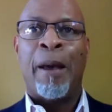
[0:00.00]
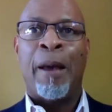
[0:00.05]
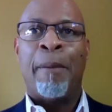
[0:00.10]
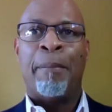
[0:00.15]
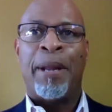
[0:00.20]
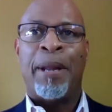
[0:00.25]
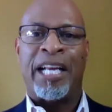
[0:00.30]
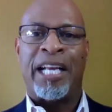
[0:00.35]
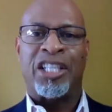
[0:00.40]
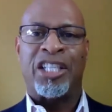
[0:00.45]

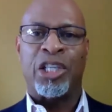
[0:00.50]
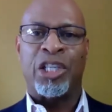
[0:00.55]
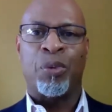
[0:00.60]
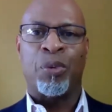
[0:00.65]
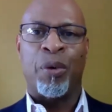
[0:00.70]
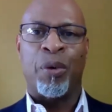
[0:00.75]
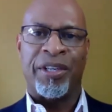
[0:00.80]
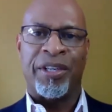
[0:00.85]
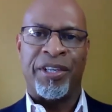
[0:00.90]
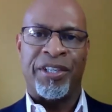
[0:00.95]
But I just
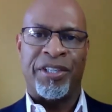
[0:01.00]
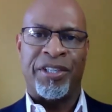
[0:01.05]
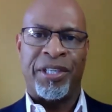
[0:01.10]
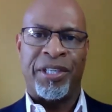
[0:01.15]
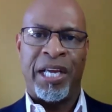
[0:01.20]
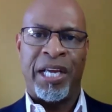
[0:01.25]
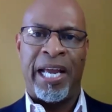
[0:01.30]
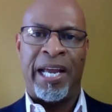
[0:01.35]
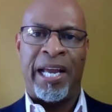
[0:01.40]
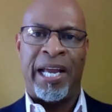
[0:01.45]
wanted to
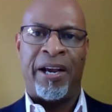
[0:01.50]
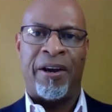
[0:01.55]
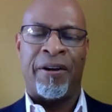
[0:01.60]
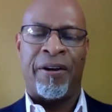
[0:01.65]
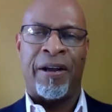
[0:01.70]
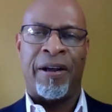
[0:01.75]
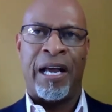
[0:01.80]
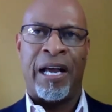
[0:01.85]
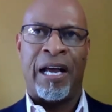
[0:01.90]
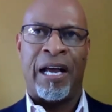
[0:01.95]

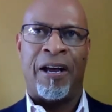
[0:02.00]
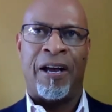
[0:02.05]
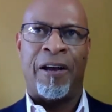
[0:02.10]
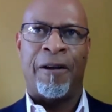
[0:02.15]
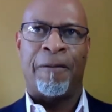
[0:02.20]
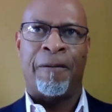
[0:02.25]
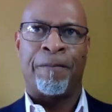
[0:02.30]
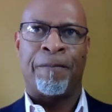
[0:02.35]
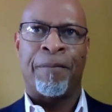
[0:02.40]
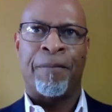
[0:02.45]
share
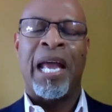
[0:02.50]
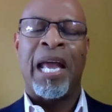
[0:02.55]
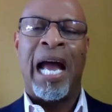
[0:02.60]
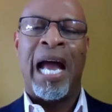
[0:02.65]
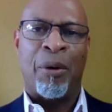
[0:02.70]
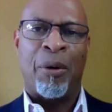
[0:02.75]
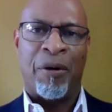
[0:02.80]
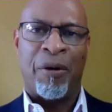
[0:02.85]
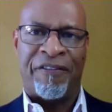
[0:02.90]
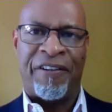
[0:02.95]
um,
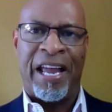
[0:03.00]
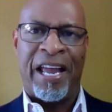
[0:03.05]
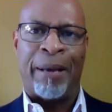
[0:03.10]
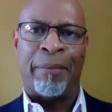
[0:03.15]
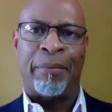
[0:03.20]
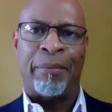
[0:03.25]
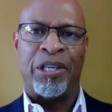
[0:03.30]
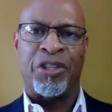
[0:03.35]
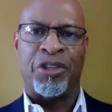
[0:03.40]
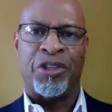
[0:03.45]
our
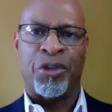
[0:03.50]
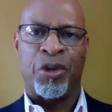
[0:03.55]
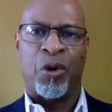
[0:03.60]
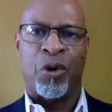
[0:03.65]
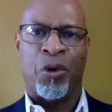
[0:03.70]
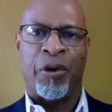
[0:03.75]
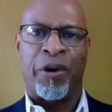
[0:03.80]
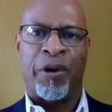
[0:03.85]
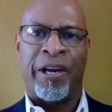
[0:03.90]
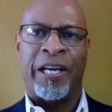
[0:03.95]
family
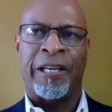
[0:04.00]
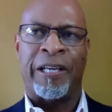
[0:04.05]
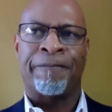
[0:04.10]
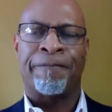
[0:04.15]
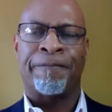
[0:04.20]
story